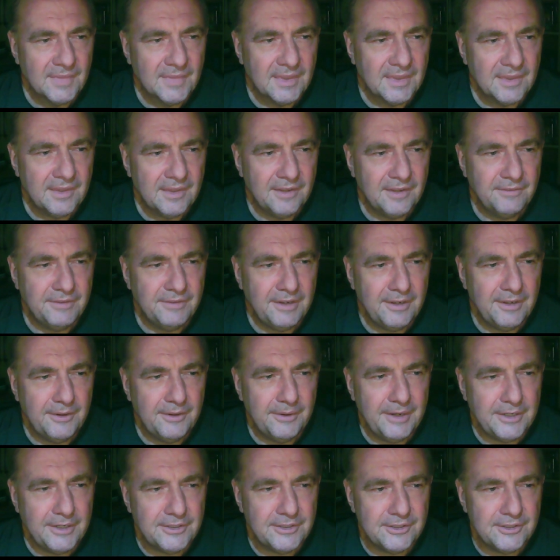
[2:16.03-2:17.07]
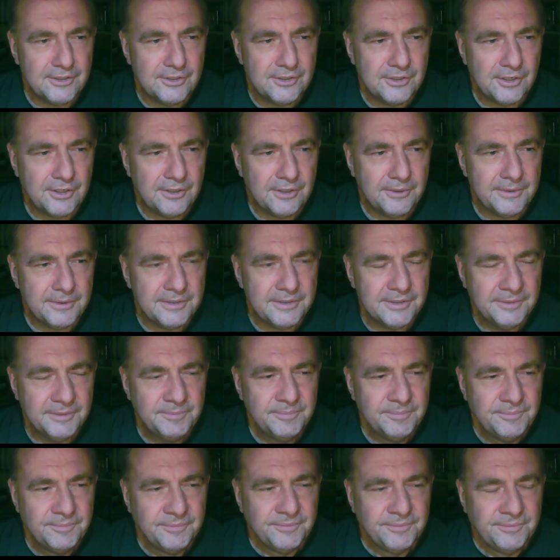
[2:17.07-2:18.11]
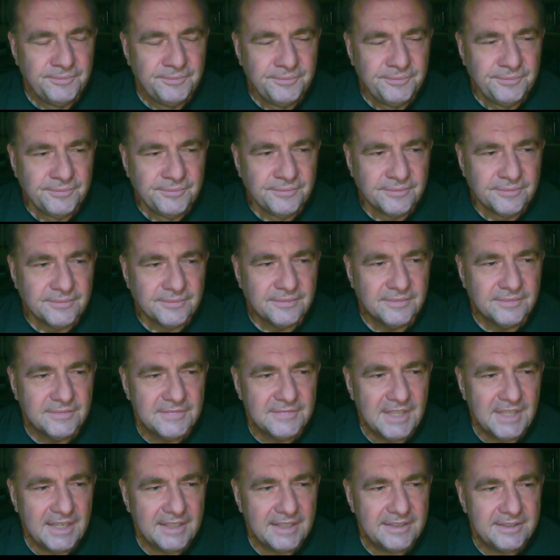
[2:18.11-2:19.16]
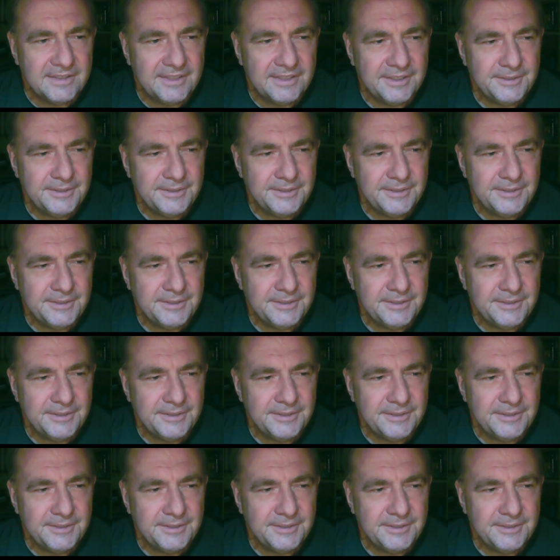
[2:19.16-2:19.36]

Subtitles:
the evaluation shows that